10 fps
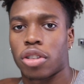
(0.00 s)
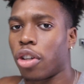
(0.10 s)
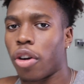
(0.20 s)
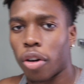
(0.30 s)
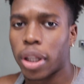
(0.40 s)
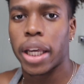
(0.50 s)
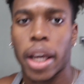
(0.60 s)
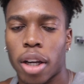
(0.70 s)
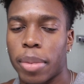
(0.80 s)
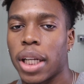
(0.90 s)
to curly
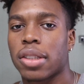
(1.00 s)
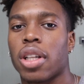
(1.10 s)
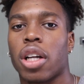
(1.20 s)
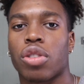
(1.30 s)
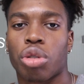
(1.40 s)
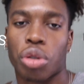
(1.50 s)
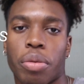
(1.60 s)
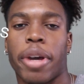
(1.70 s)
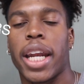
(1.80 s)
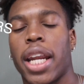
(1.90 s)
hair, but that's not
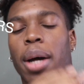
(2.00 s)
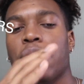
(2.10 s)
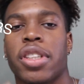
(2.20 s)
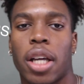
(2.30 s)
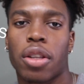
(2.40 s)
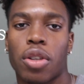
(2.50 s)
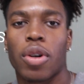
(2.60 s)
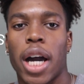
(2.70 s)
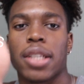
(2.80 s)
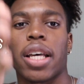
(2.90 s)
true, man. And I'm telling you
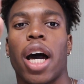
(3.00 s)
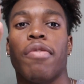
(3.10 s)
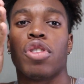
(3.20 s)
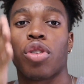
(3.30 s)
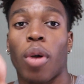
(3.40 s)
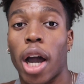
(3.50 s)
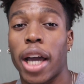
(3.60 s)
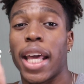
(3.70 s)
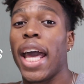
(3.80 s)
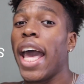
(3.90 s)
guys, I've
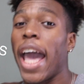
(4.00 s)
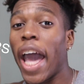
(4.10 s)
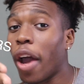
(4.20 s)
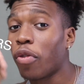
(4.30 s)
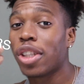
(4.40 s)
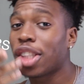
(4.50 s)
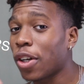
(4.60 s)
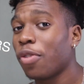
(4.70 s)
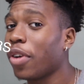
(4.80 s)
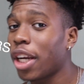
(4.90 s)
tried. Every
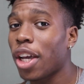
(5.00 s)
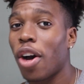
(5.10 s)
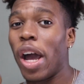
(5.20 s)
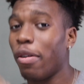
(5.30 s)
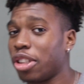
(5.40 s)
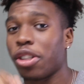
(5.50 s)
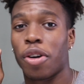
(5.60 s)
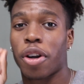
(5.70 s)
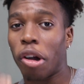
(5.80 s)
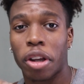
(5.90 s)
single video, every
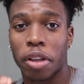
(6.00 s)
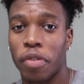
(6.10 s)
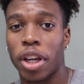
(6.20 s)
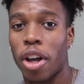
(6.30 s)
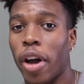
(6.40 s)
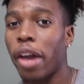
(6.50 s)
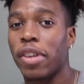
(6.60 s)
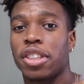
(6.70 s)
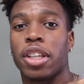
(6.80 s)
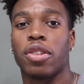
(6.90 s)
single curling video,
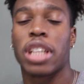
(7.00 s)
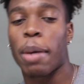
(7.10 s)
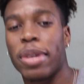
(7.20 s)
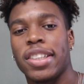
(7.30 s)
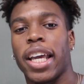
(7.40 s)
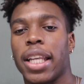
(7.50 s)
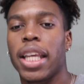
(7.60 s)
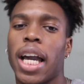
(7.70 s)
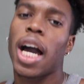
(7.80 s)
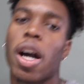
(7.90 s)
every single type of
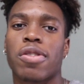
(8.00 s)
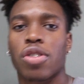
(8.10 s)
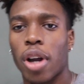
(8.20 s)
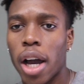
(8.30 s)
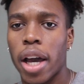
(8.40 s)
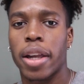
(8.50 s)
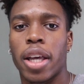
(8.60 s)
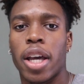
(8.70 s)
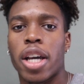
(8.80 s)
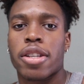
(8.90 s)
technique, I've tried.
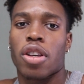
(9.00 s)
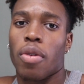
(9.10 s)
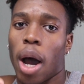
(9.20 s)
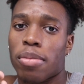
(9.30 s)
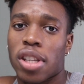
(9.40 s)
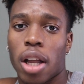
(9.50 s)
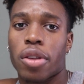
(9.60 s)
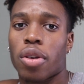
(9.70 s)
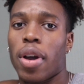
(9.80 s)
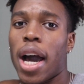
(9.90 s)
So I'm
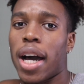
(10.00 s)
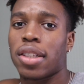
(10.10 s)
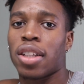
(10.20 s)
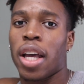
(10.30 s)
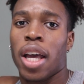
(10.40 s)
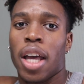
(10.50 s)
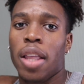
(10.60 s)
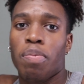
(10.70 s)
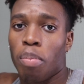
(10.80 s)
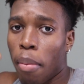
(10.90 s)
telling you guys,
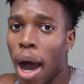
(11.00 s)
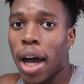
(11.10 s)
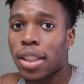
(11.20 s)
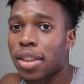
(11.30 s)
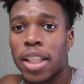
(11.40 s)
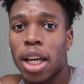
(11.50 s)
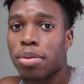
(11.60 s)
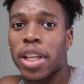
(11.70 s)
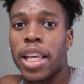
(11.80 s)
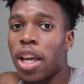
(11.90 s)
my
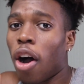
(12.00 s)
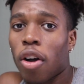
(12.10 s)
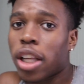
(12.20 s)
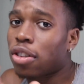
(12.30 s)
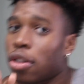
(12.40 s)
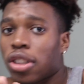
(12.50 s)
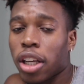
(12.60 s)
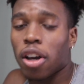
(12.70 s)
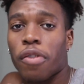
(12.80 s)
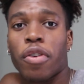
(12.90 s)
steps, y'all, it's gonna
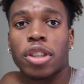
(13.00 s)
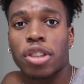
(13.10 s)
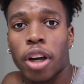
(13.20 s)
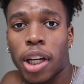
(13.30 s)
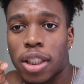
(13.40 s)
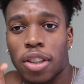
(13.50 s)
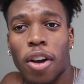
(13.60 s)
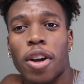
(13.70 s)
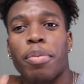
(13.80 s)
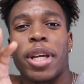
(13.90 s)
take y'all for a turn because
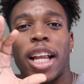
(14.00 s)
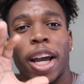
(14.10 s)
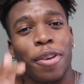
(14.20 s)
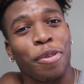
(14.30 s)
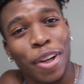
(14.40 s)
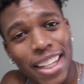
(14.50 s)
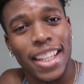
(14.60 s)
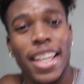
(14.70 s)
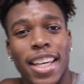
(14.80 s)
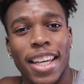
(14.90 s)
y'all wanna be like,
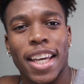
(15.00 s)
really?